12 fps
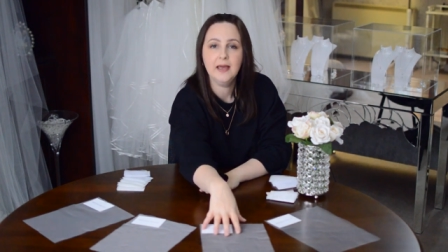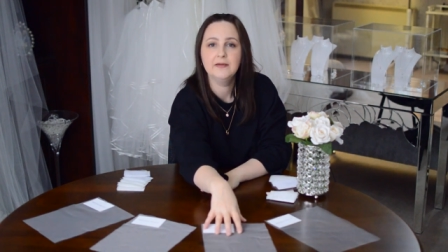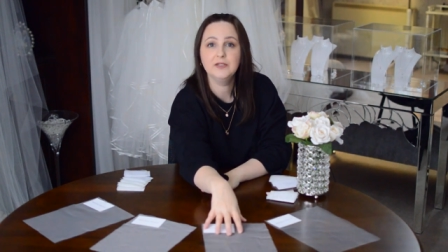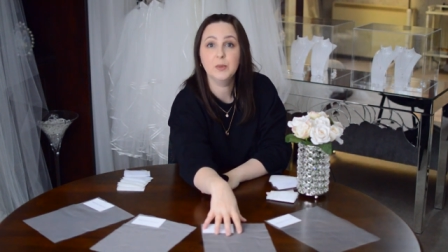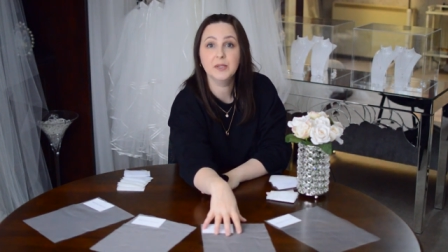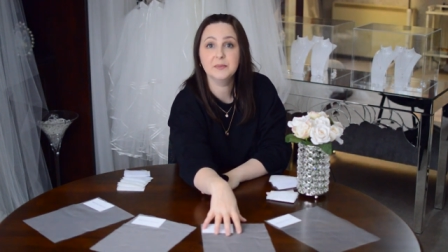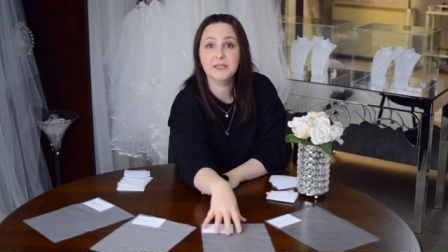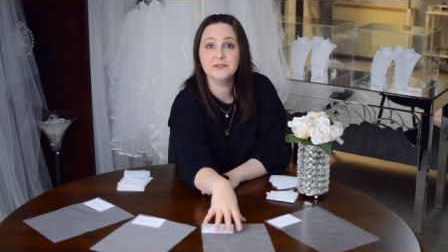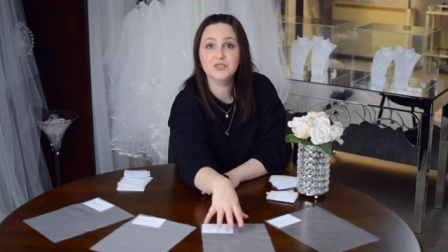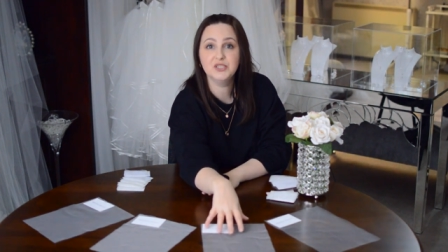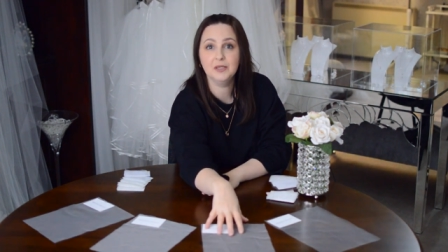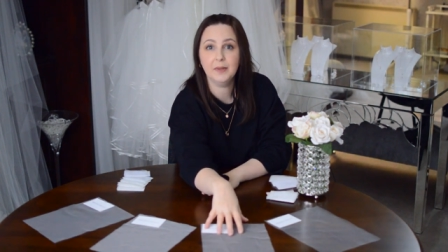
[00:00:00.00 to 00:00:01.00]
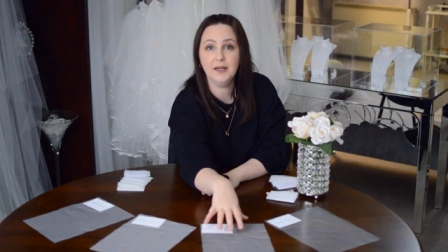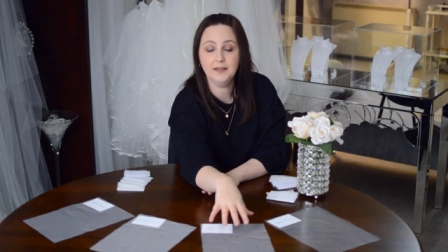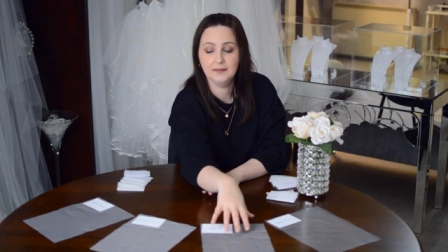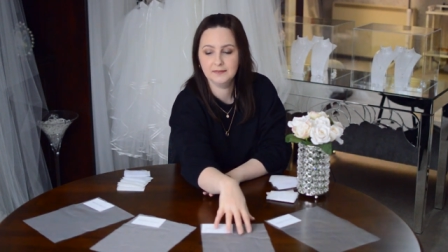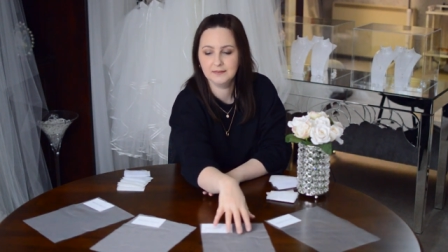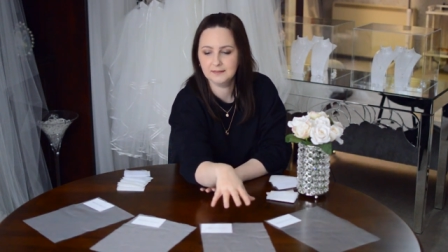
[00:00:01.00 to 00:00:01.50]
If you want a bit of
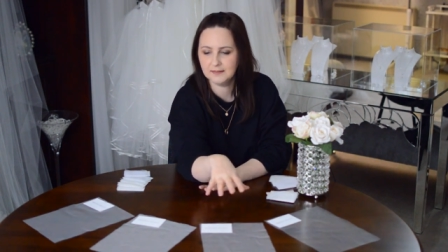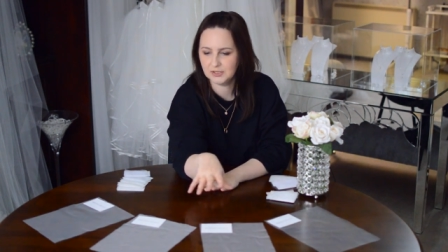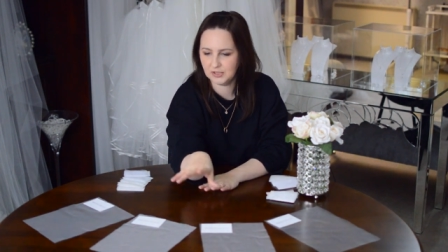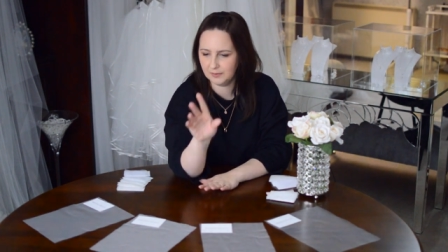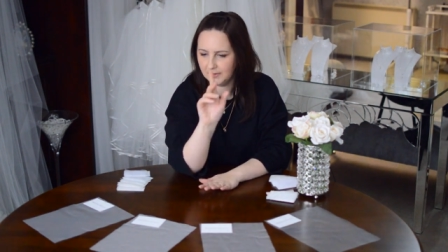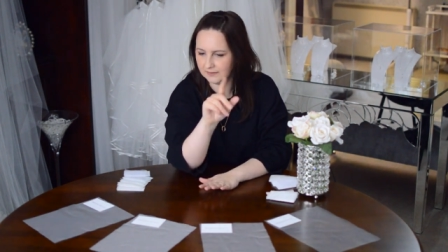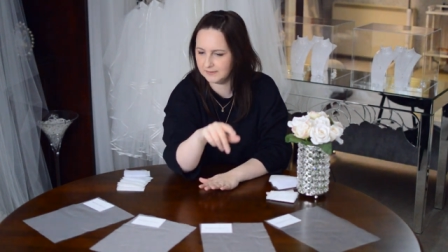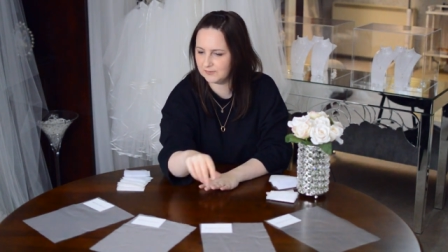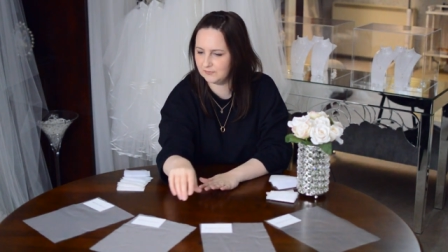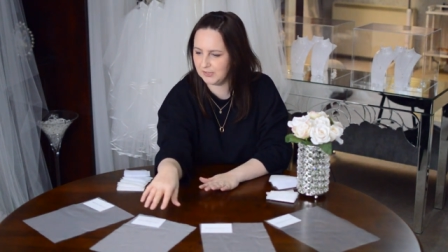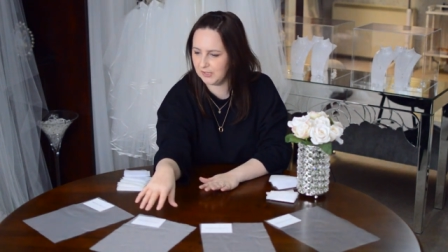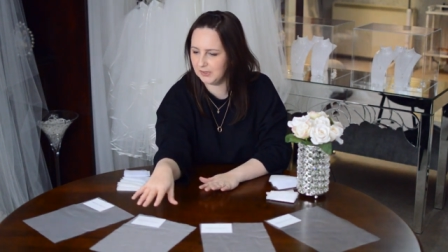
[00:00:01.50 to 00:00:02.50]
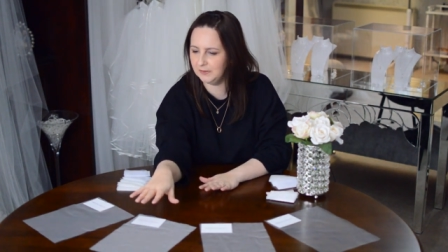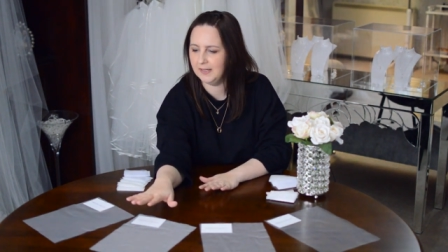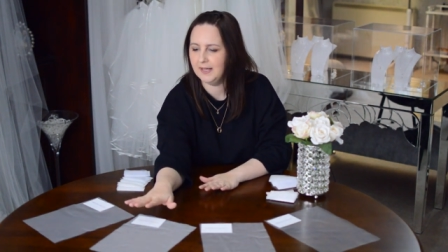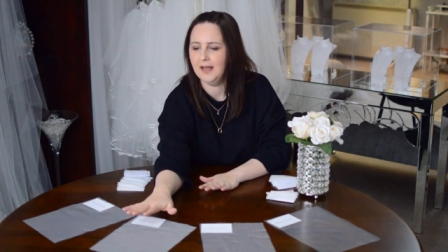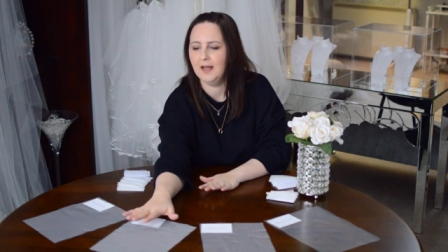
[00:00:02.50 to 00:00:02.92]
shimmer is for you.